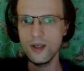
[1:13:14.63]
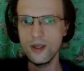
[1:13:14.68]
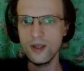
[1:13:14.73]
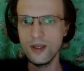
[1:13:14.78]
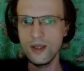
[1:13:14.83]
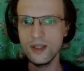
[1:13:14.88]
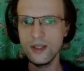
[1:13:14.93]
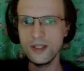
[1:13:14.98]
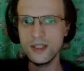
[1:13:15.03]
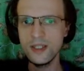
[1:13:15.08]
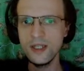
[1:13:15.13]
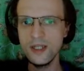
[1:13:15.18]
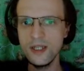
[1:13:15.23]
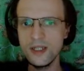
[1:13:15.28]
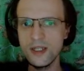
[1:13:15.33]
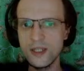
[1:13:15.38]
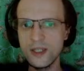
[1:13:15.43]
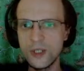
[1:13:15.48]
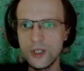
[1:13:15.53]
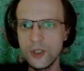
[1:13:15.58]
His city is
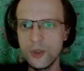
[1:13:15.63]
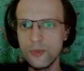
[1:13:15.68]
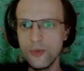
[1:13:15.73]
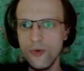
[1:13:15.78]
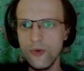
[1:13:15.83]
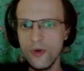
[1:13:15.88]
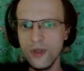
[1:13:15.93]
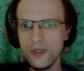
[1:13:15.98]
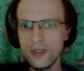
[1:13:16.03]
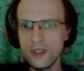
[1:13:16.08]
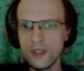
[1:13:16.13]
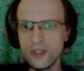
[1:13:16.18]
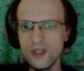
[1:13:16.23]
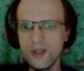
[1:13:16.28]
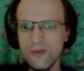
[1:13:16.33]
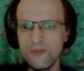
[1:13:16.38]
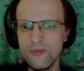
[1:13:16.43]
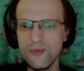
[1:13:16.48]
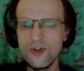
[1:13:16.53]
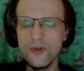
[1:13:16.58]
at 2 points,
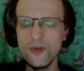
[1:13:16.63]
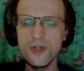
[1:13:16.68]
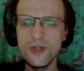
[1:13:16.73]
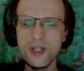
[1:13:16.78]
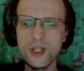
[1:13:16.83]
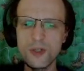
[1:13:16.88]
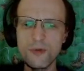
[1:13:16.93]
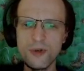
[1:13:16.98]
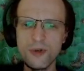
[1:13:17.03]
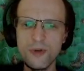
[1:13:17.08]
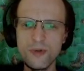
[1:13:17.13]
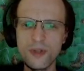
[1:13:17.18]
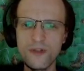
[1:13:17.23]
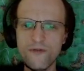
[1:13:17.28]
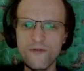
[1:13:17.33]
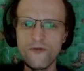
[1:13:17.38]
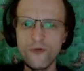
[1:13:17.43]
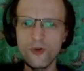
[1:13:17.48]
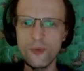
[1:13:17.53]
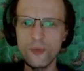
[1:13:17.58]
Myrmidon's road at
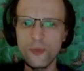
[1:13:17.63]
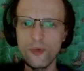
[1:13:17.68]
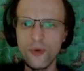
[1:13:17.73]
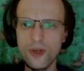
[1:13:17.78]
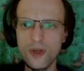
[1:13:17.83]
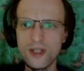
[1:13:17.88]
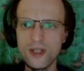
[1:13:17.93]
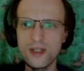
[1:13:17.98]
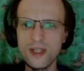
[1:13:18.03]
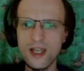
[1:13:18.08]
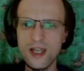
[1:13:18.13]
4 points,